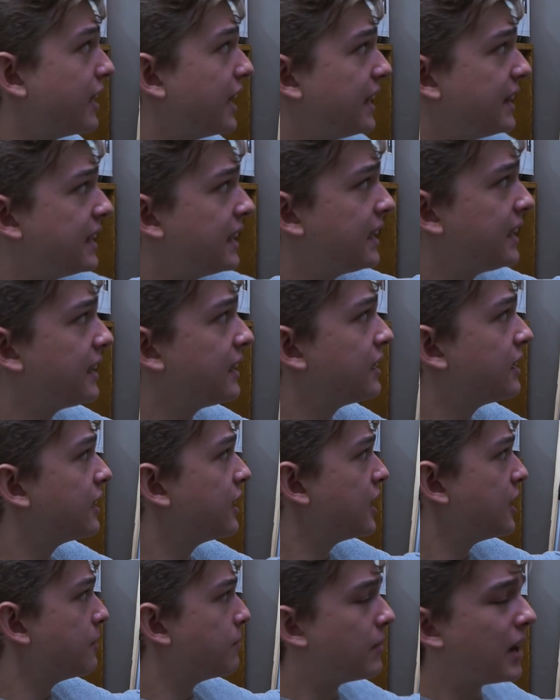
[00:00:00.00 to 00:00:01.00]
and then
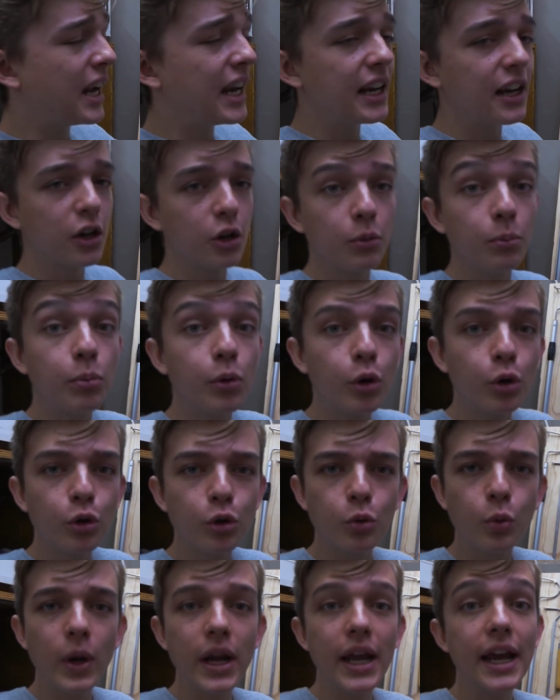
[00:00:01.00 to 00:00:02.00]
my little
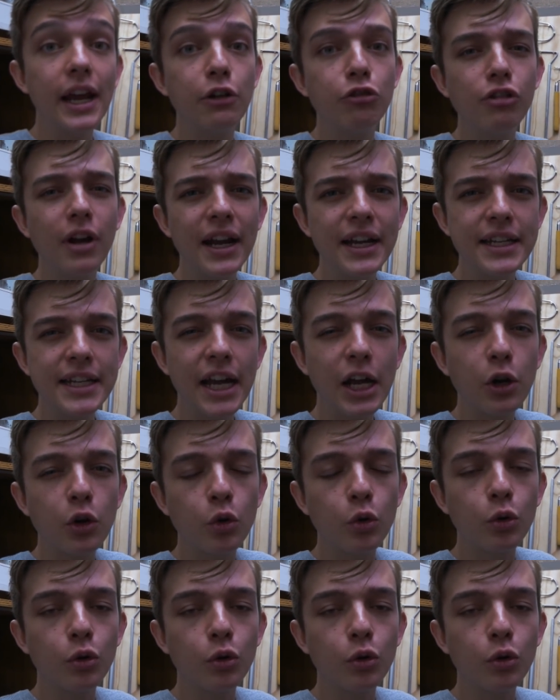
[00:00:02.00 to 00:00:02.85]
board where I write down